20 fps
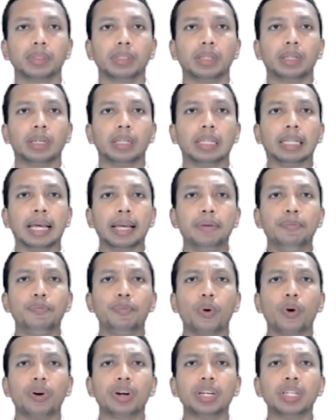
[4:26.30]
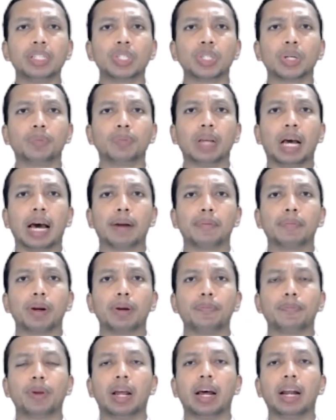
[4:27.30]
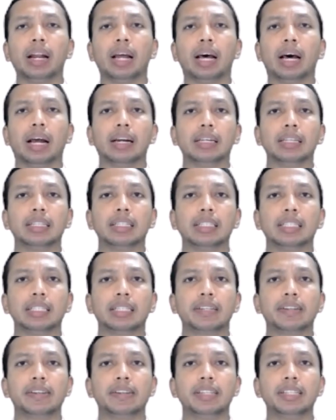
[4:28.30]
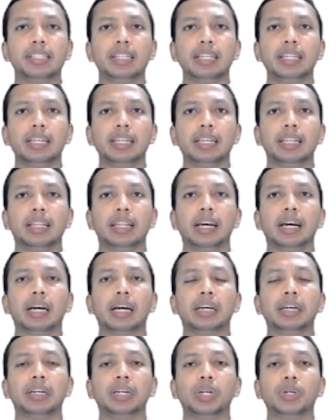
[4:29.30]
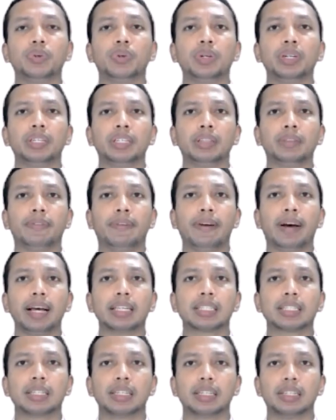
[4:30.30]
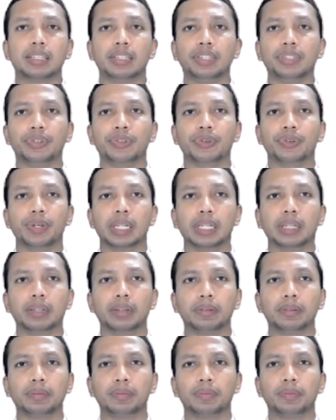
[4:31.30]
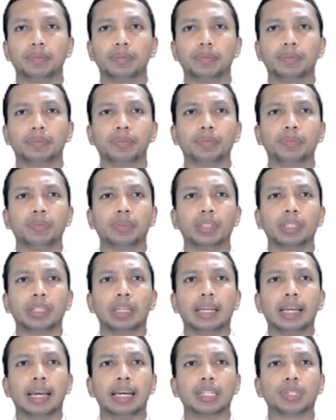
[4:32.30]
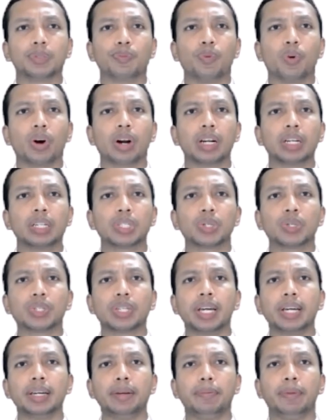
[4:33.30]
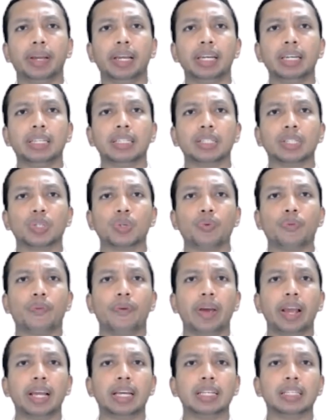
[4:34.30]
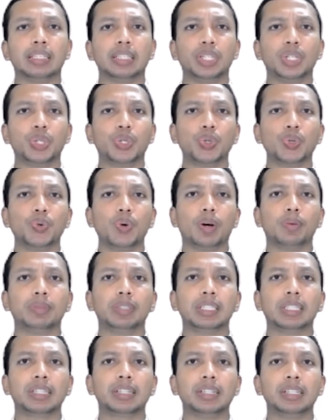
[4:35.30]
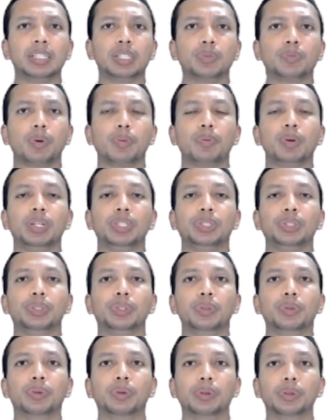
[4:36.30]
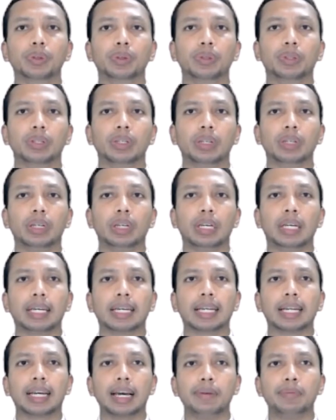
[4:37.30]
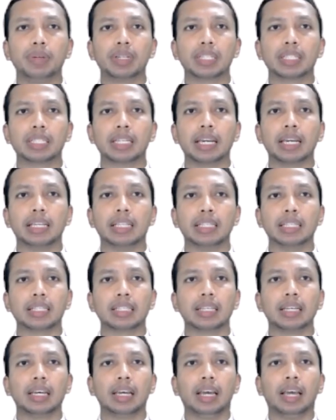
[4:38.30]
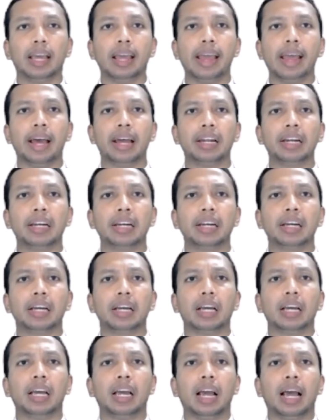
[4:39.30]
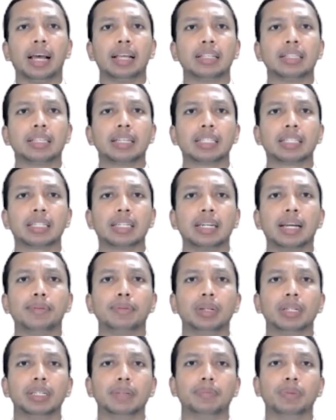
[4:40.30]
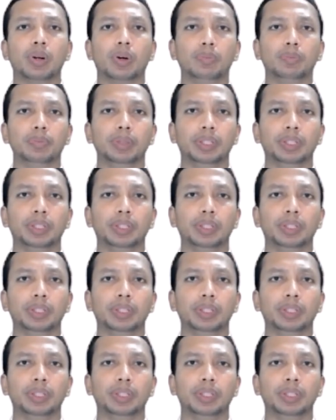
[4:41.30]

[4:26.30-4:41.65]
The importance of the urban planner is increasing in the 21st century. As modern society begins to face issue of increased population growth, climate change, and unsustainable development,